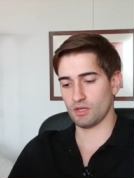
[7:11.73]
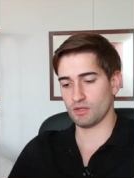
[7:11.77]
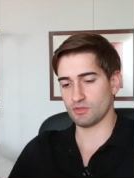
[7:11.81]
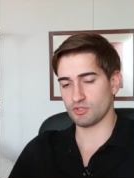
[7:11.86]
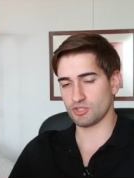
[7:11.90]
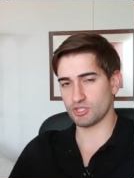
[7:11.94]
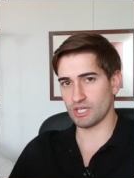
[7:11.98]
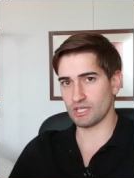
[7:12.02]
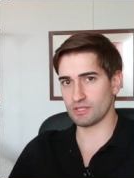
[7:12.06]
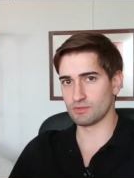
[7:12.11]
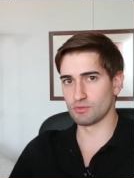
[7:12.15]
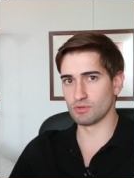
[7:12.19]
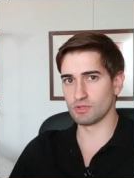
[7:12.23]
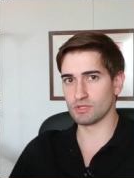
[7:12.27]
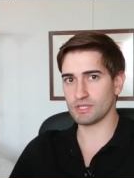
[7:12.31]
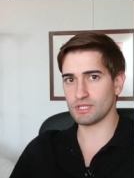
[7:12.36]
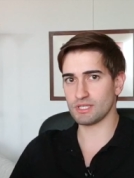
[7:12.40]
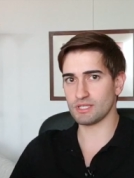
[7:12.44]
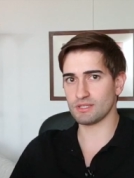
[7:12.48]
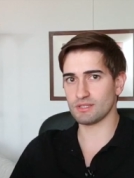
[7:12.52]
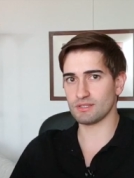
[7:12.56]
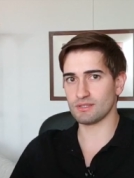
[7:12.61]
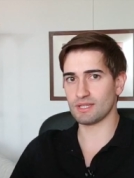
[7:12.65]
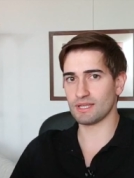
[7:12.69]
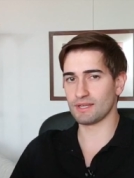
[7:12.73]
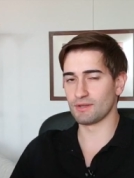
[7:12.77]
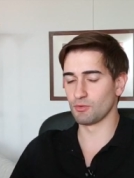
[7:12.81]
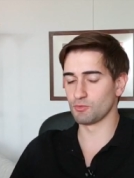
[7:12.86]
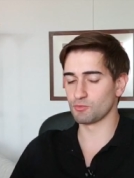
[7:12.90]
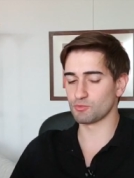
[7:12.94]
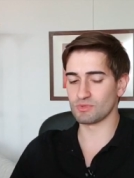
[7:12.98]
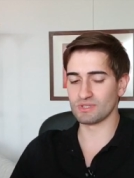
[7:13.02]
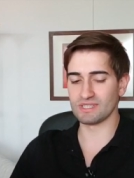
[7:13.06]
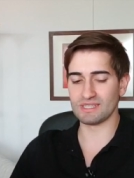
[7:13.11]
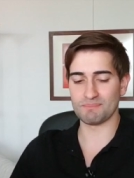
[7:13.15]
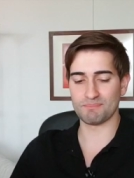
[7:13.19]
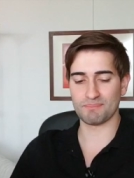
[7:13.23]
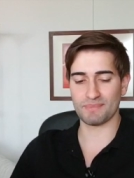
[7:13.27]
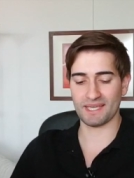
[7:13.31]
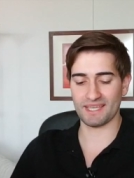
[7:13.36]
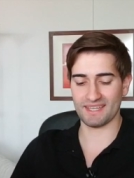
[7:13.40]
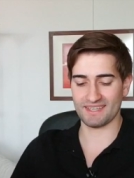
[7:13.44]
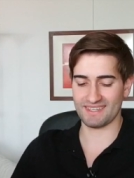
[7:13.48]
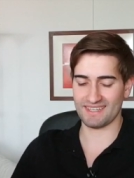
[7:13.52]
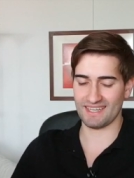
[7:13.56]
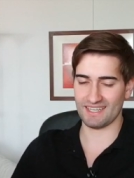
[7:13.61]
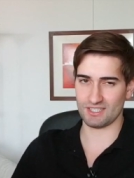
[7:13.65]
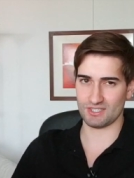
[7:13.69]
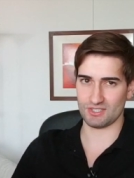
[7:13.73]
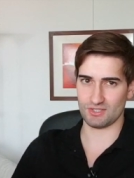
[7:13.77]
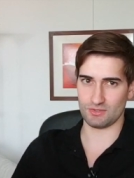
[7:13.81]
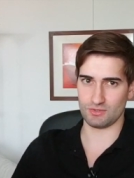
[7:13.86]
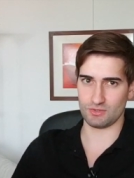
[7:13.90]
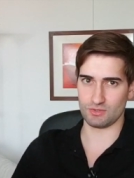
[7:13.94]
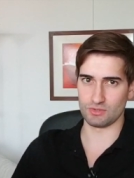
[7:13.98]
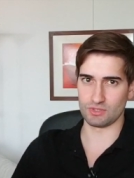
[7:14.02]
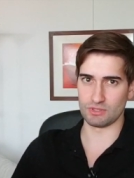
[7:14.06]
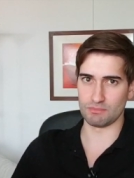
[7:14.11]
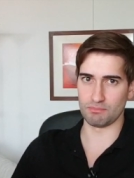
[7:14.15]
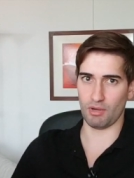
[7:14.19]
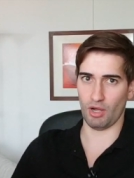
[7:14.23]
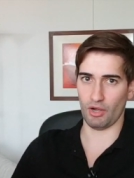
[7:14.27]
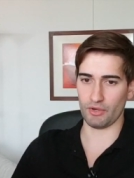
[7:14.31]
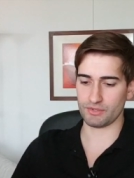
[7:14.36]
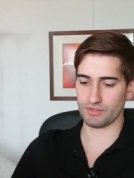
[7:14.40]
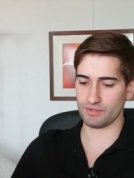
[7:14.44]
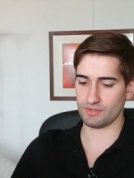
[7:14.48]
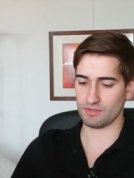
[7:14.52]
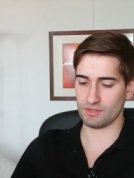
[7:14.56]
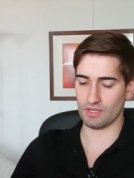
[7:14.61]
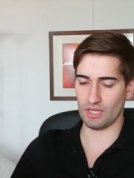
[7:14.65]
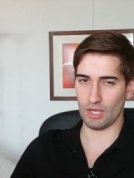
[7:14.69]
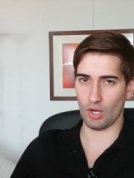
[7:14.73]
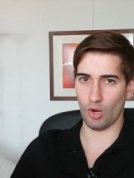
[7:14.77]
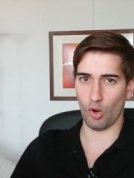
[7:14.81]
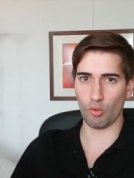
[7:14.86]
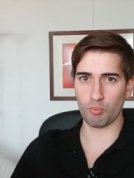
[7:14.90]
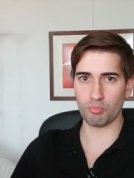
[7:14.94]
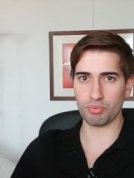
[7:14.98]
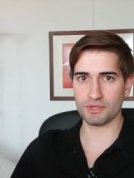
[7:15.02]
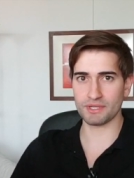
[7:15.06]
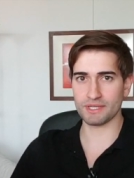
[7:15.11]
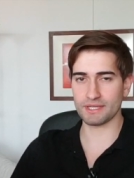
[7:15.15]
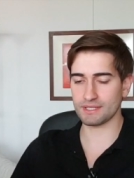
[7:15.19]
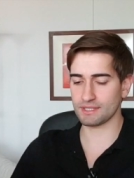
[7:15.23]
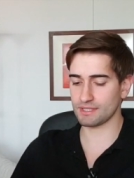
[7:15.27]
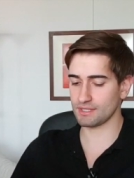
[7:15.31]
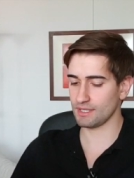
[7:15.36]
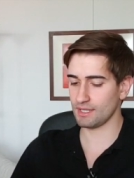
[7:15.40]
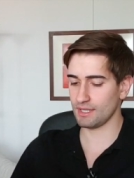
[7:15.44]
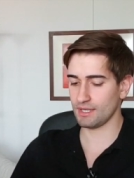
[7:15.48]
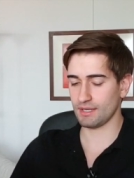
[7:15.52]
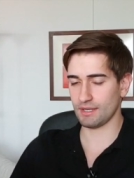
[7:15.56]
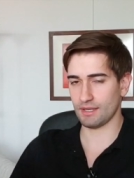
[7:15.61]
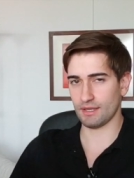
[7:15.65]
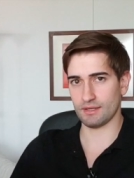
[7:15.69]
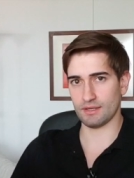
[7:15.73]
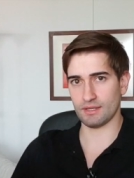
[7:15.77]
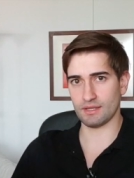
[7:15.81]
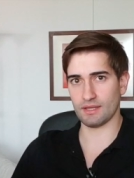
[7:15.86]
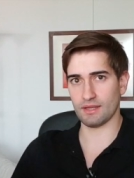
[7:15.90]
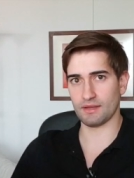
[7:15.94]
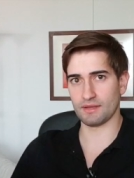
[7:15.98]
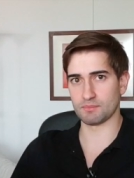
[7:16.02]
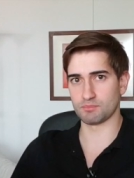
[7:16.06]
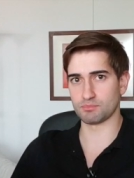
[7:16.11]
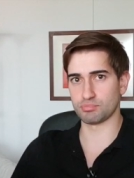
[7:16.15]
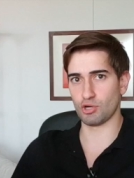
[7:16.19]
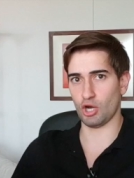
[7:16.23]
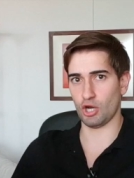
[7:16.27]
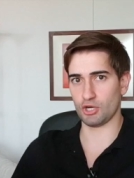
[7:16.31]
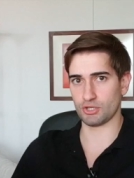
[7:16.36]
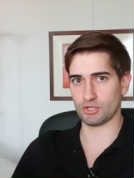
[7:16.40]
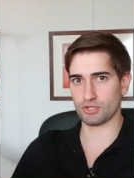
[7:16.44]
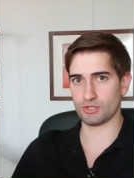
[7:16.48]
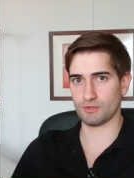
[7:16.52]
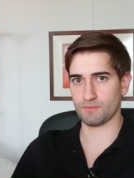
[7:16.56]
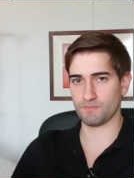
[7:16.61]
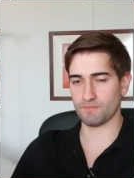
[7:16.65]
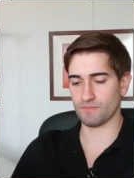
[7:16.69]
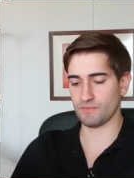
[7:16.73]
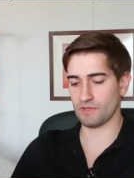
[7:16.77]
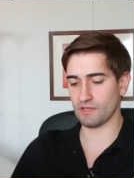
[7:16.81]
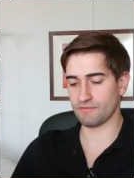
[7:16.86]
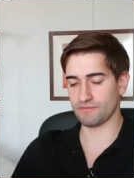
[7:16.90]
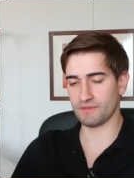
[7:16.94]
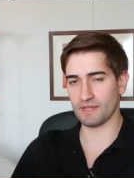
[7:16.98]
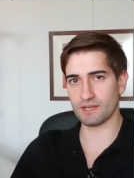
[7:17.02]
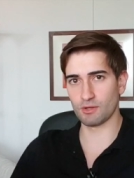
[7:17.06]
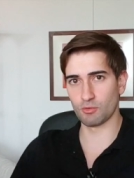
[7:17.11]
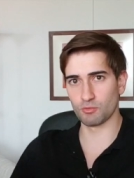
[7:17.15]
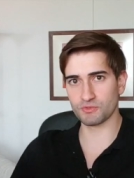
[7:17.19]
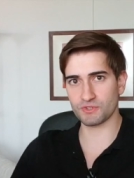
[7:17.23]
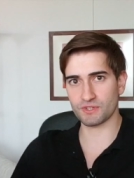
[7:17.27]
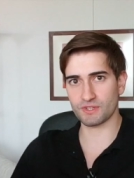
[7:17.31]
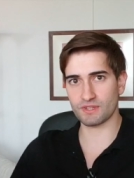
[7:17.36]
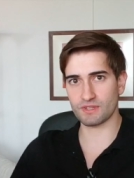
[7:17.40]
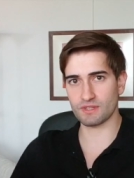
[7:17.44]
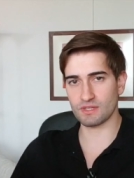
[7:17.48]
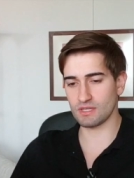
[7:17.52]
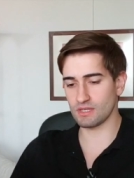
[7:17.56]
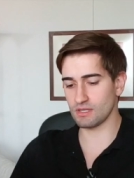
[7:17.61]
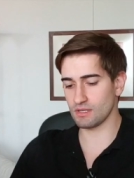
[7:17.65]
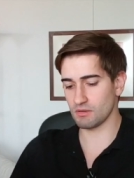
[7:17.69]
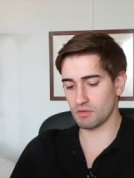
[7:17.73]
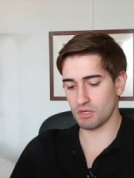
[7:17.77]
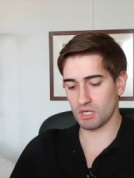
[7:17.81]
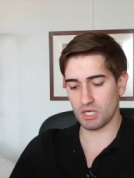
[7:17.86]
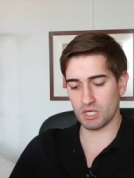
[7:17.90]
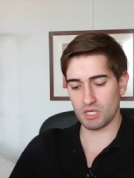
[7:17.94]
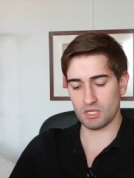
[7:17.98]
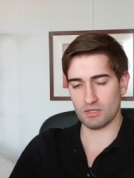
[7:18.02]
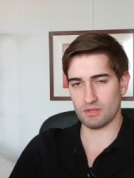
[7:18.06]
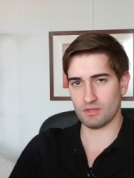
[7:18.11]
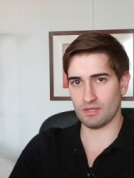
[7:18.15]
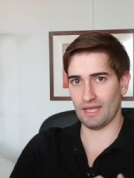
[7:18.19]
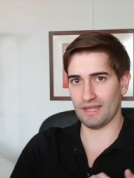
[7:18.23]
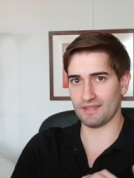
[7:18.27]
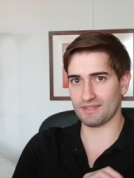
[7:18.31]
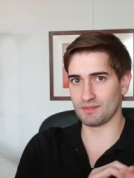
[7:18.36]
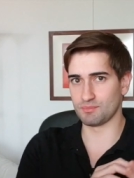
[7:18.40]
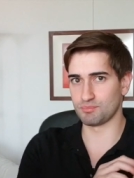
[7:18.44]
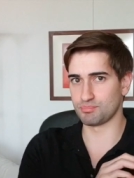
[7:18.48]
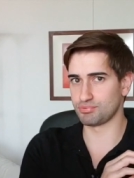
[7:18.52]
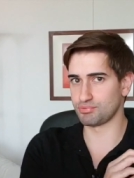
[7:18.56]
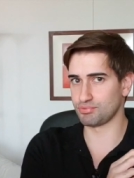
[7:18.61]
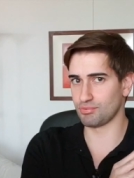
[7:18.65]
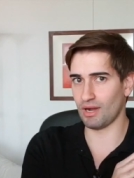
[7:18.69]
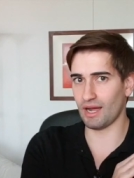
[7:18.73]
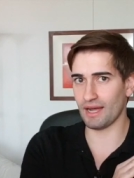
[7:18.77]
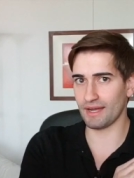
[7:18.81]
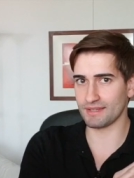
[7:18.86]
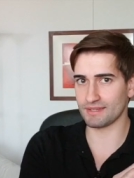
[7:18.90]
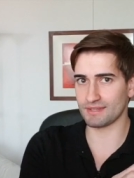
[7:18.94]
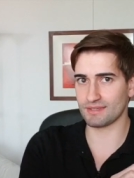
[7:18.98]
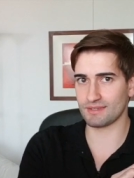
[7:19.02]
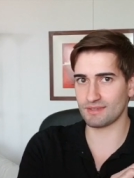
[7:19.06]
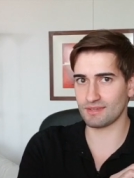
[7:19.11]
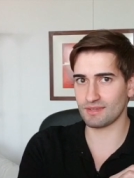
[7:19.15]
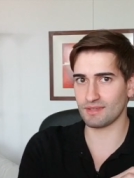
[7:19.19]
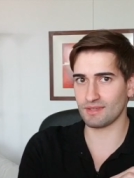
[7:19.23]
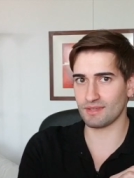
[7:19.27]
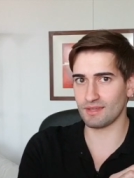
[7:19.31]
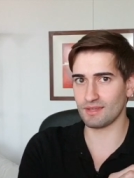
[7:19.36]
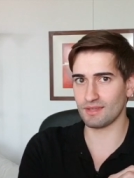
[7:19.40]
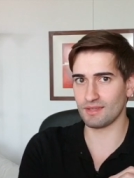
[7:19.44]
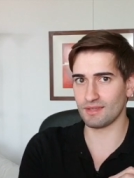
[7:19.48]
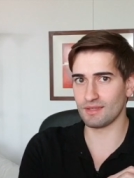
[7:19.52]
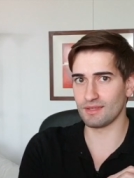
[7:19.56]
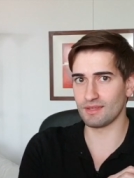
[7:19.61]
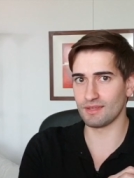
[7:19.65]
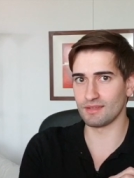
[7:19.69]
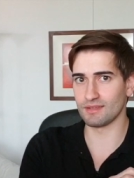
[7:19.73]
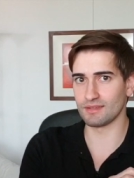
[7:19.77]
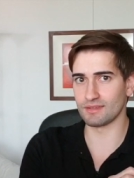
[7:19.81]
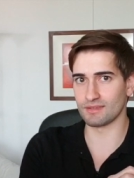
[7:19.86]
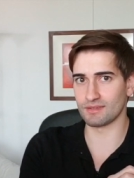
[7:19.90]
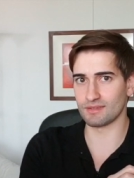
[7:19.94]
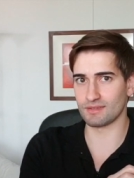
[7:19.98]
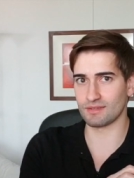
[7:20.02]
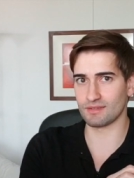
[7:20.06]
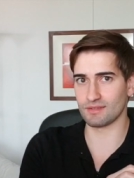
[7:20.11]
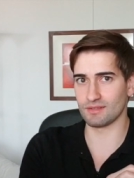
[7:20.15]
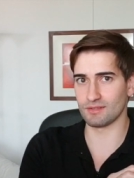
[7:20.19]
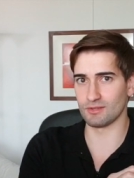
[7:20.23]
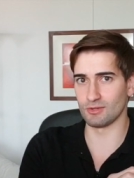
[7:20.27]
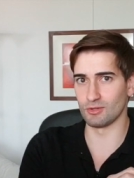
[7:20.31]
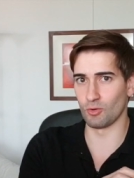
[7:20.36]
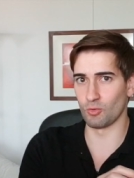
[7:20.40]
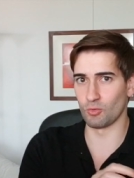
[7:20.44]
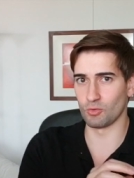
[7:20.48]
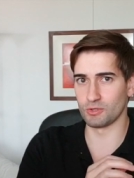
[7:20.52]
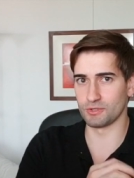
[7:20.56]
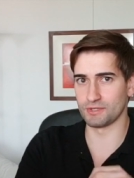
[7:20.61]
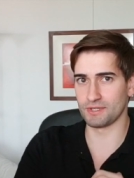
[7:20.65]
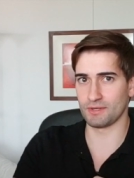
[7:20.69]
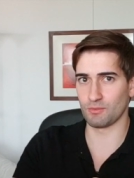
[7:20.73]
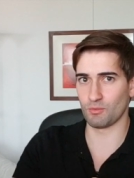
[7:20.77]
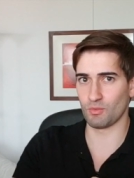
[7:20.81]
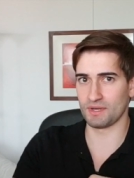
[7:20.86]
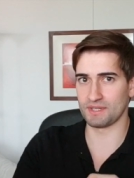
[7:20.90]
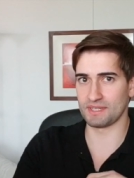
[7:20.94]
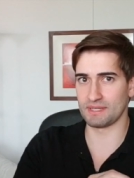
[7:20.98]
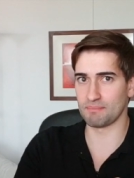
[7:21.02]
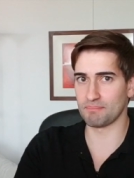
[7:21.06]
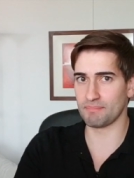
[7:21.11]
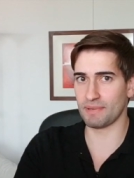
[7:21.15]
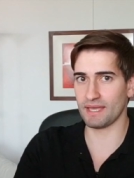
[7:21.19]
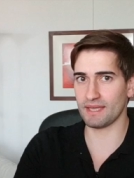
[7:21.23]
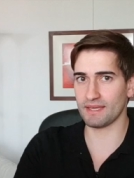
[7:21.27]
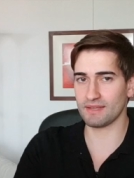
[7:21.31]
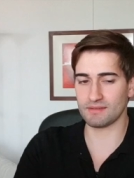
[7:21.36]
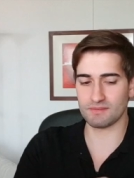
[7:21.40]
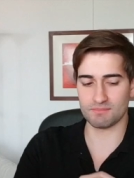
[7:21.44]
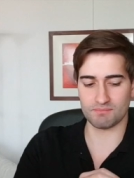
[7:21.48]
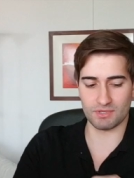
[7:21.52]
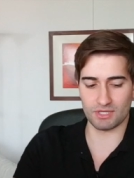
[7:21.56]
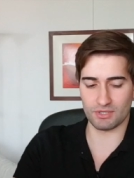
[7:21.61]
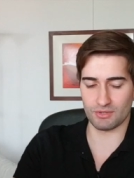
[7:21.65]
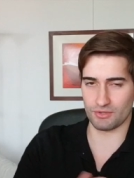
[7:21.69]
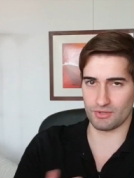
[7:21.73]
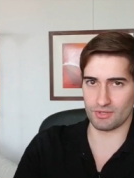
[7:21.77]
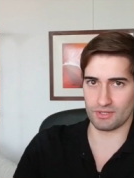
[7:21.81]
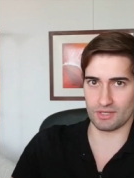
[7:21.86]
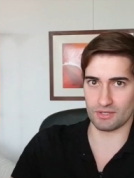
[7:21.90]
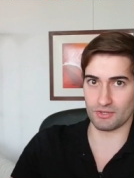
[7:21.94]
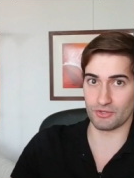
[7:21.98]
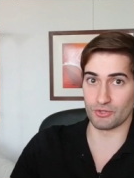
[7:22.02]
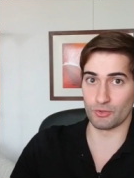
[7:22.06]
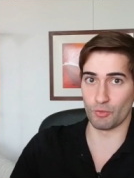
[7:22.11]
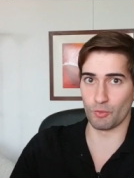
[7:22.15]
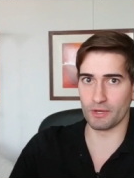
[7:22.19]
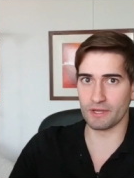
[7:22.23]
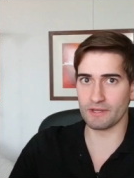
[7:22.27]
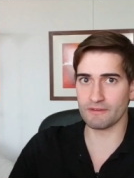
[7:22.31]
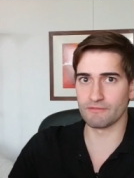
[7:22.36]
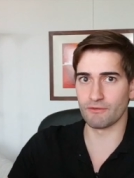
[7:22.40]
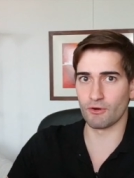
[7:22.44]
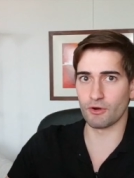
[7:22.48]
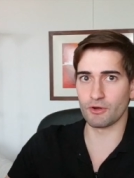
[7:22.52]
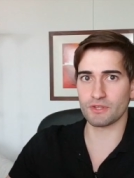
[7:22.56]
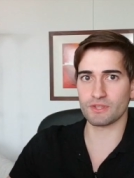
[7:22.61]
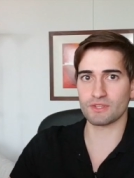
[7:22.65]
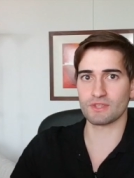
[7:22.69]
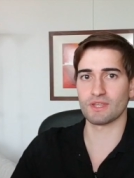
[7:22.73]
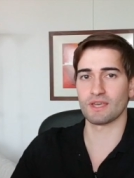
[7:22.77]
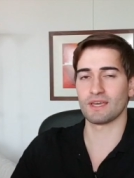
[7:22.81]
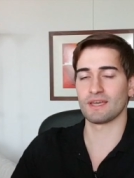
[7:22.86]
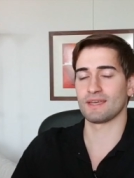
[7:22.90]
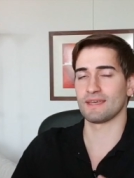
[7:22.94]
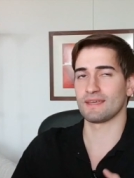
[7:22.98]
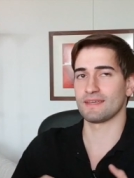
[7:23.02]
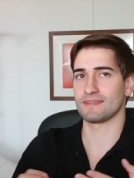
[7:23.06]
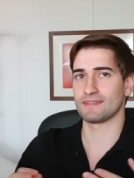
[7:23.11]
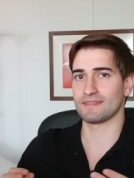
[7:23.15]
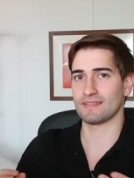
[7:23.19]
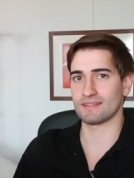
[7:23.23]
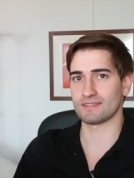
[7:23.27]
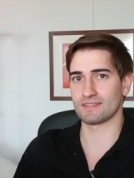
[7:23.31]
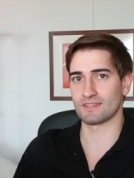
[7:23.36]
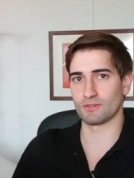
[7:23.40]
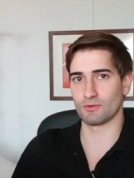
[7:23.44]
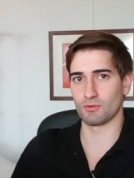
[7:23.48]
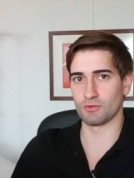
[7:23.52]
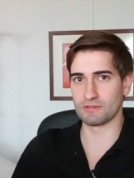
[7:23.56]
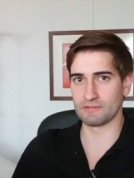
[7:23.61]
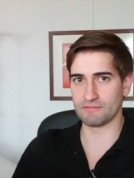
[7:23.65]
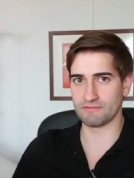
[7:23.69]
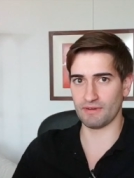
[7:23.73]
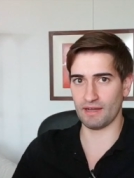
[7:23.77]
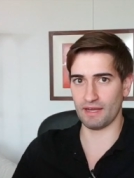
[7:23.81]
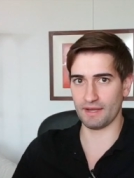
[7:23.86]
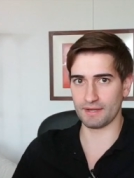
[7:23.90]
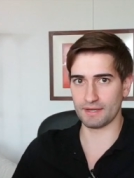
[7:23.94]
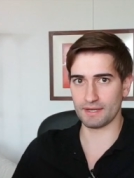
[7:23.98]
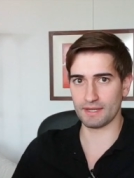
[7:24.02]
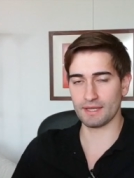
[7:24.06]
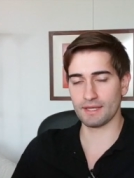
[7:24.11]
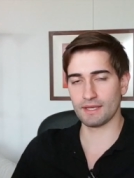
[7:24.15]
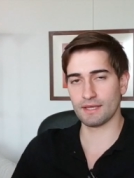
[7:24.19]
generally they don't really pay attention to the box. They open it and they get the product if they don't see that the price is lower than what they paid because there's no invoice, that's totally fine.